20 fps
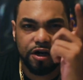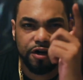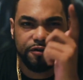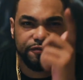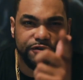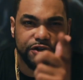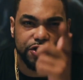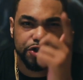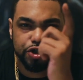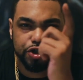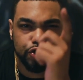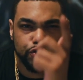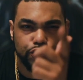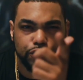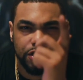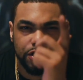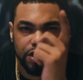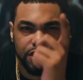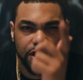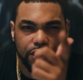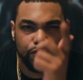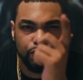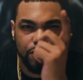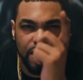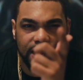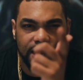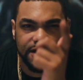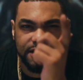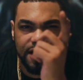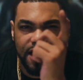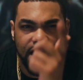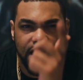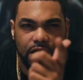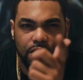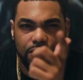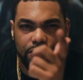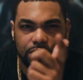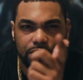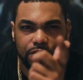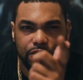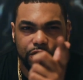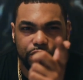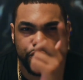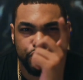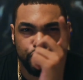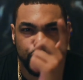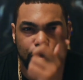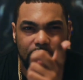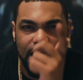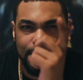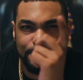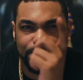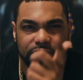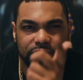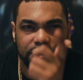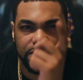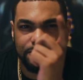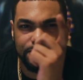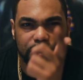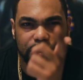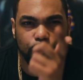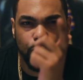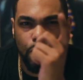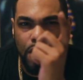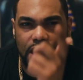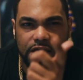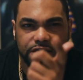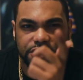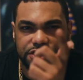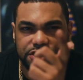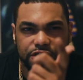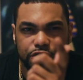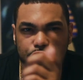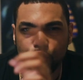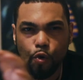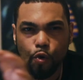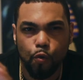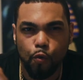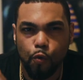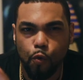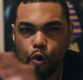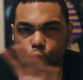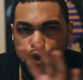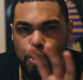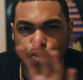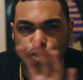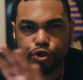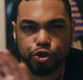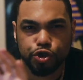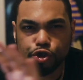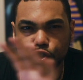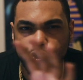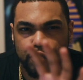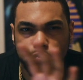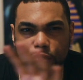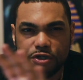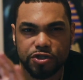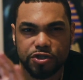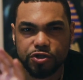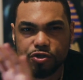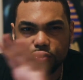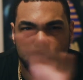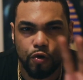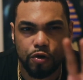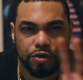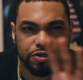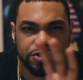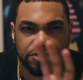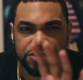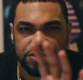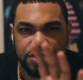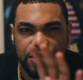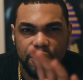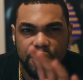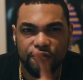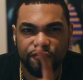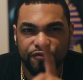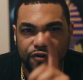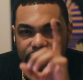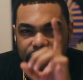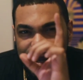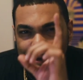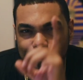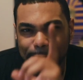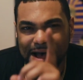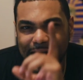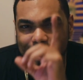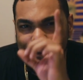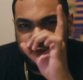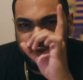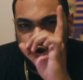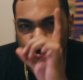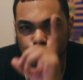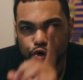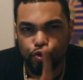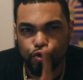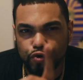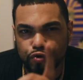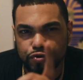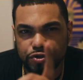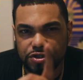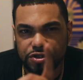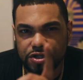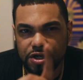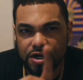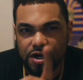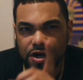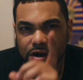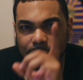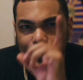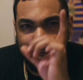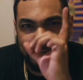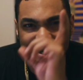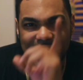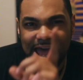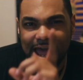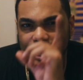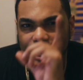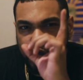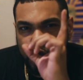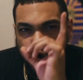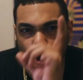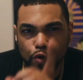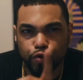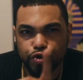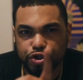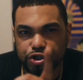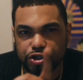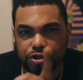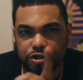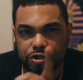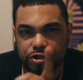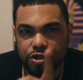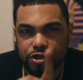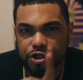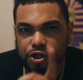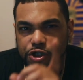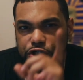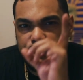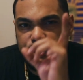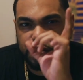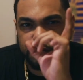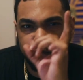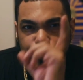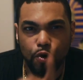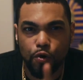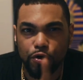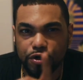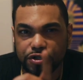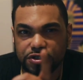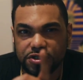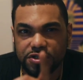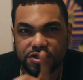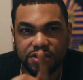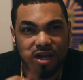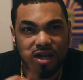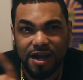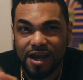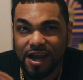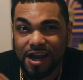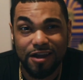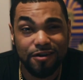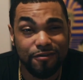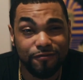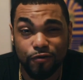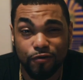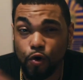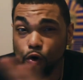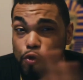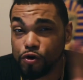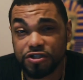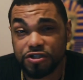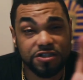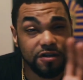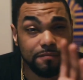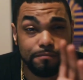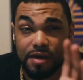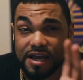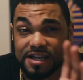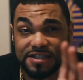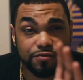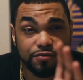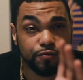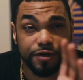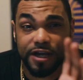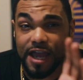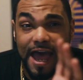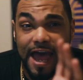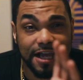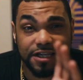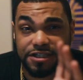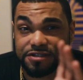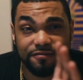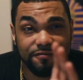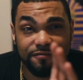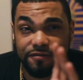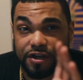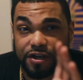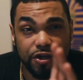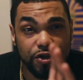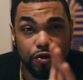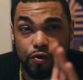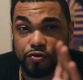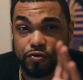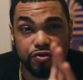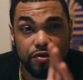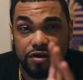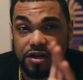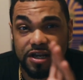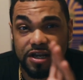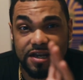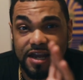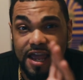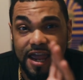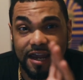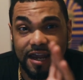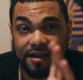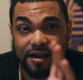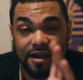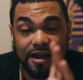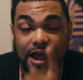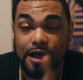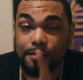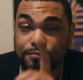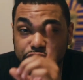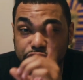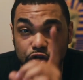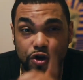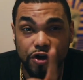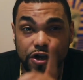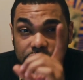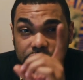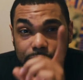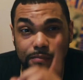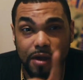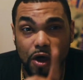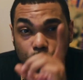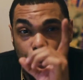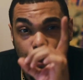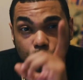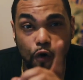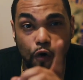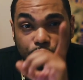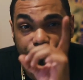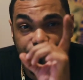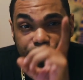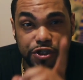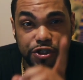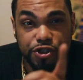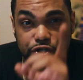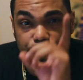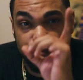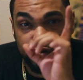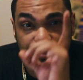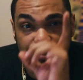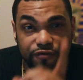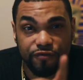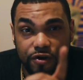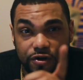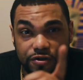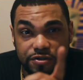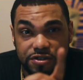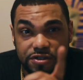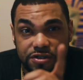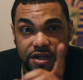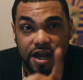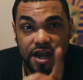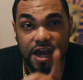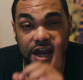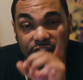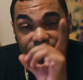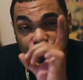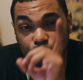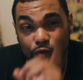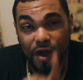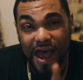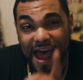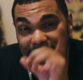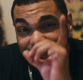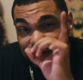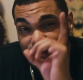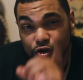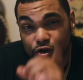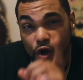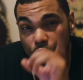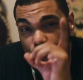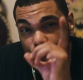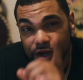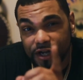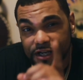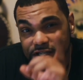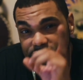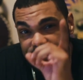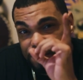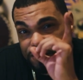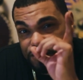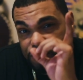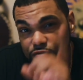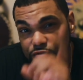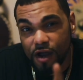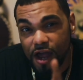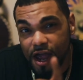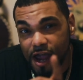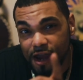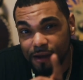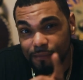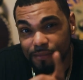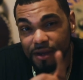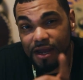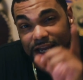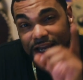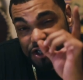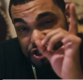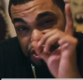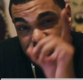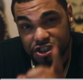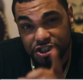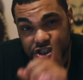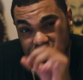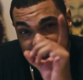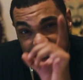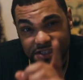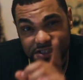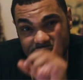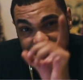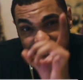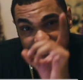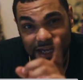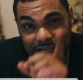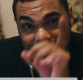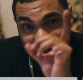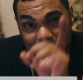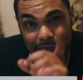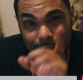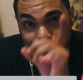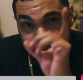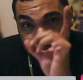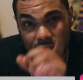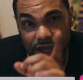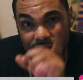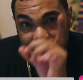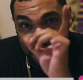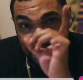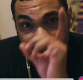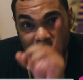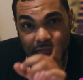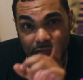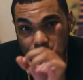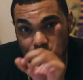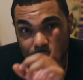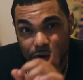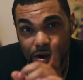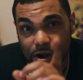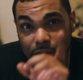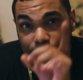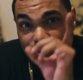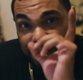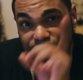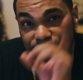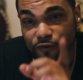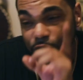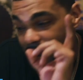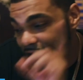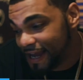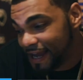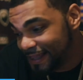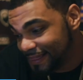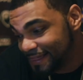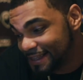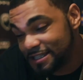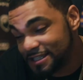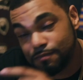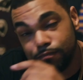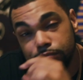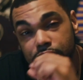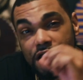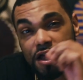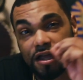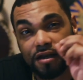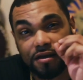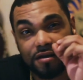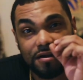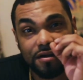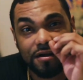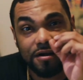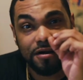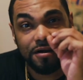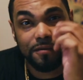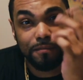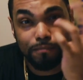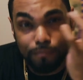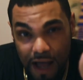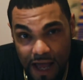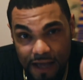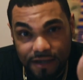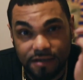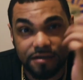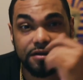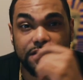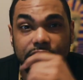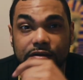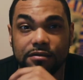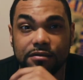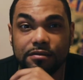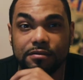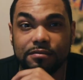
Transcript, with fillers: If you're tuning in right now, you happen to be watching the world's truest source for hip-hop news, black culture, sports, and of course the best reaction videos on the net. I'm talking about Kofi's Universe. If you haven't already subscribed, it's your chance to hit that button now before I hit this blunt. Bada.